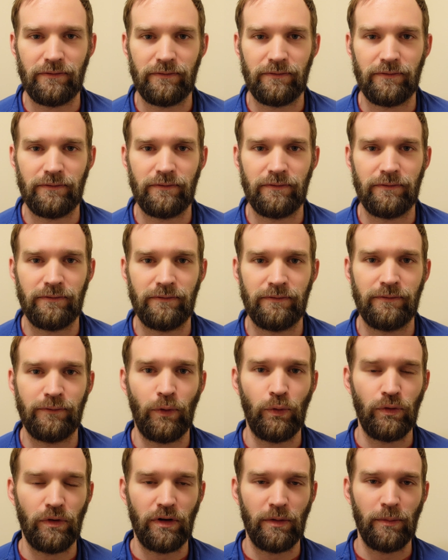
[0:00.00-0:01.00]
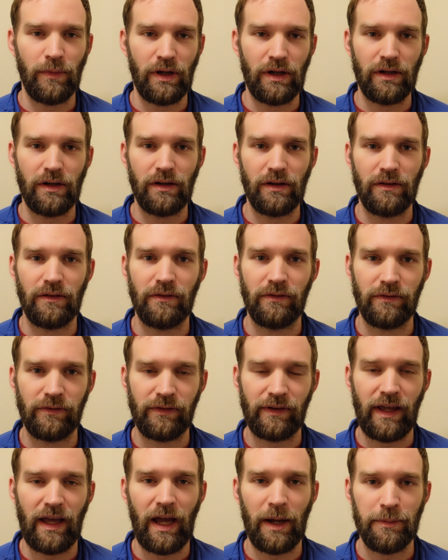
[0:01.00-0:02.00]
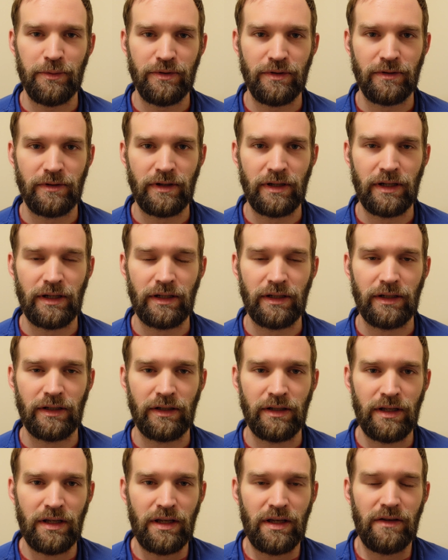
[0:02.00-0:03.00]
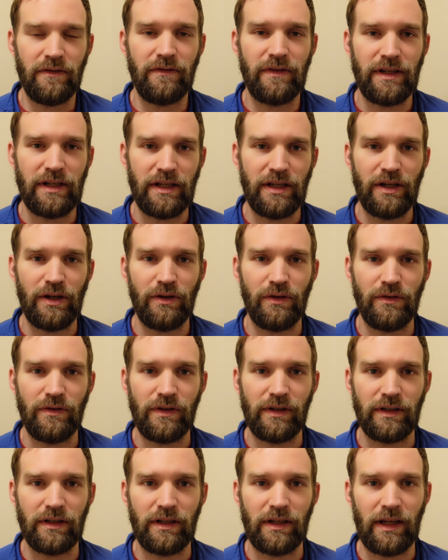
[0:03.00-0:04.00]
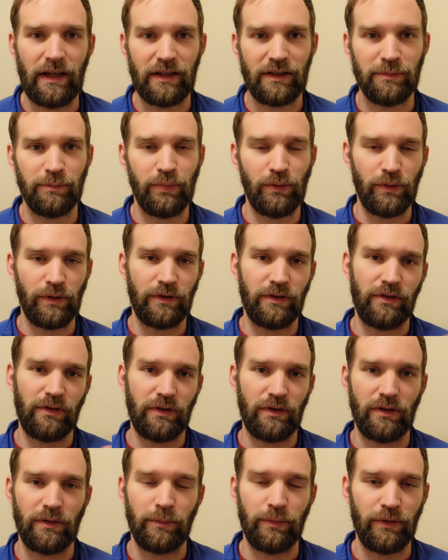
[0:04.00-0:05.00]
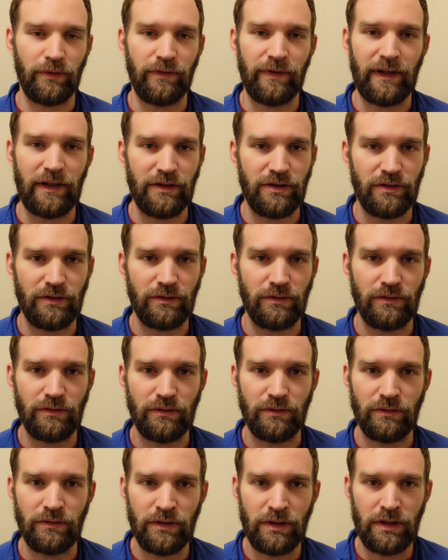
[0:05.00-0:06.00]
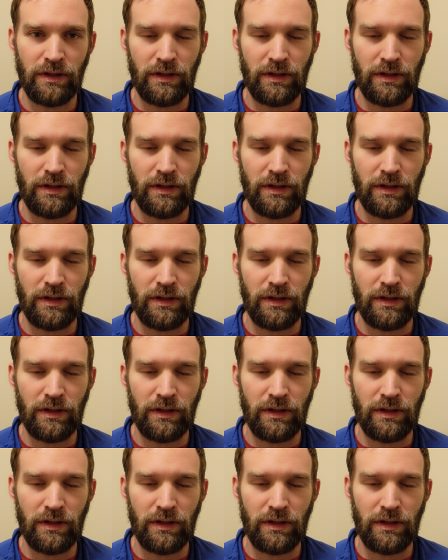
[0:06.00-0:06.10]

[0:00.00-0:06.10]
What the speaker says: form of capturing video that exports to professional